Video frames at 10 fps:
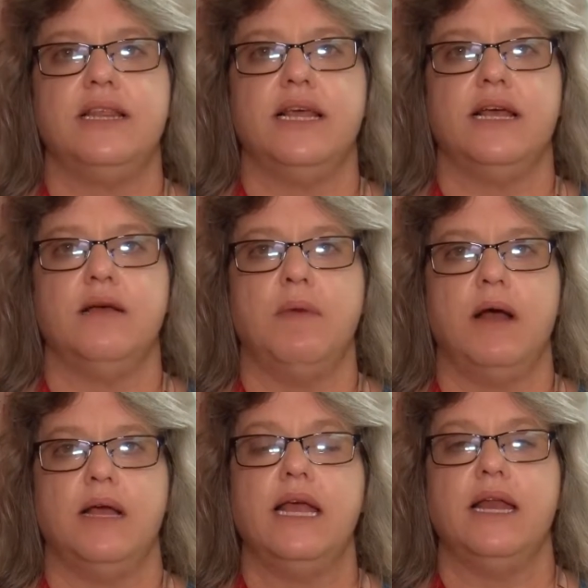thing
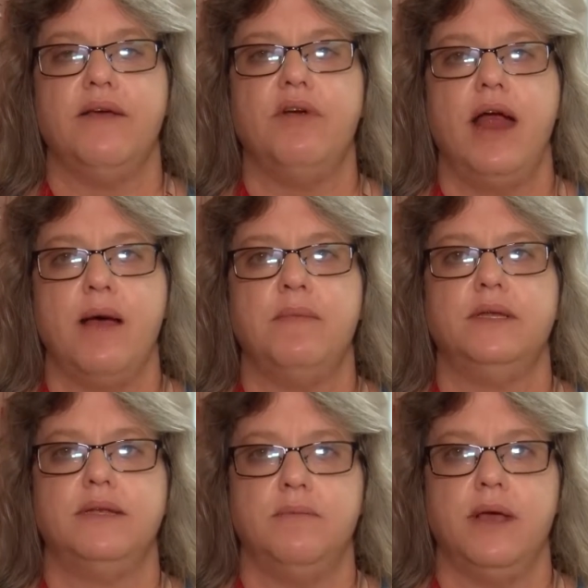about it can never
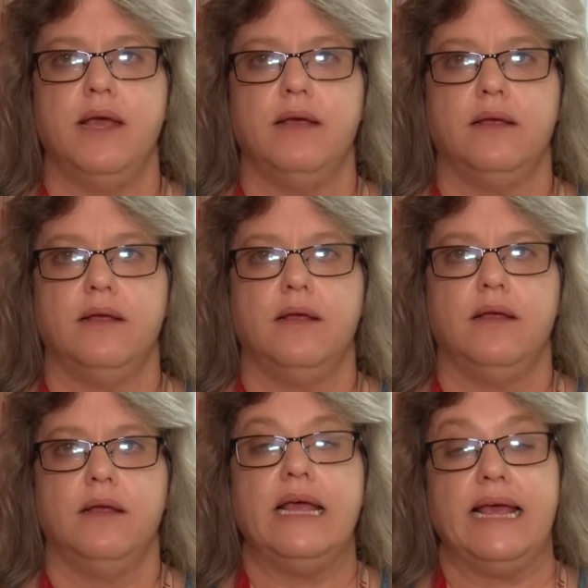happen to me
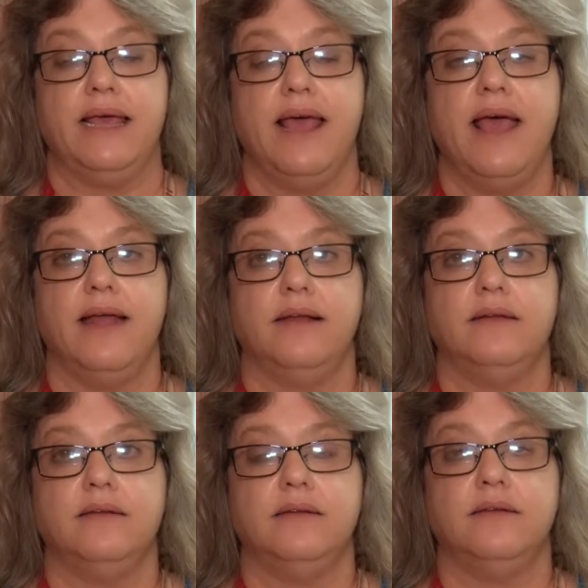it can,
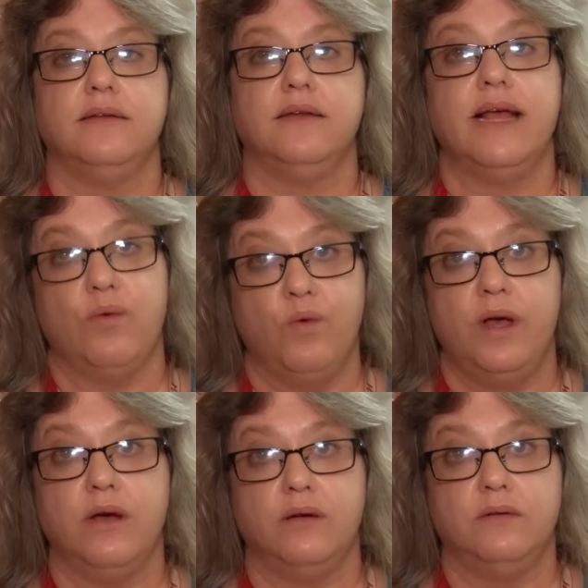it
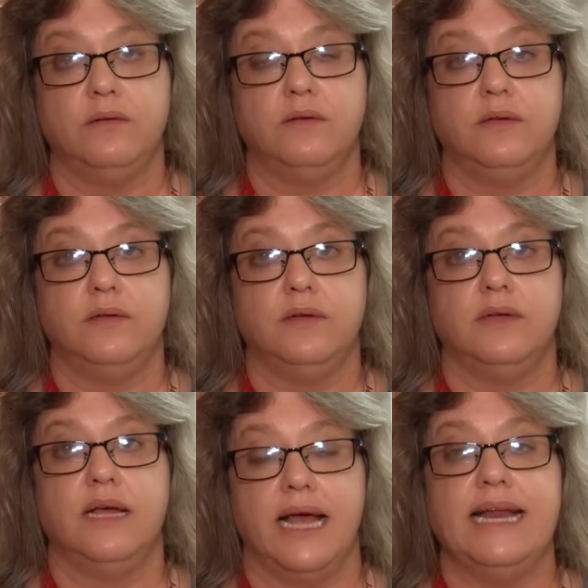will,
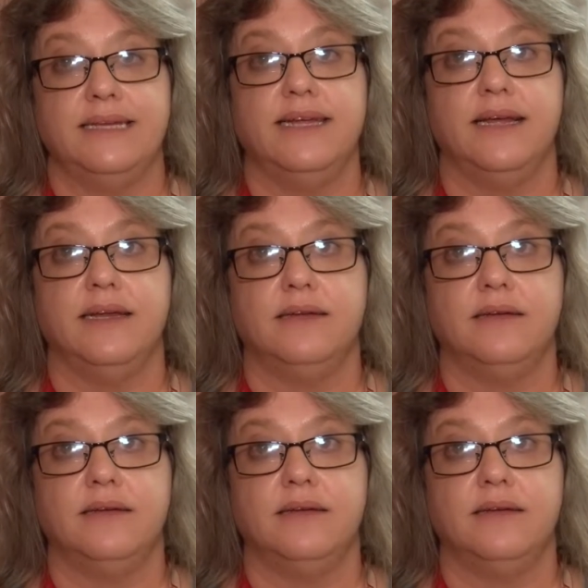and it did.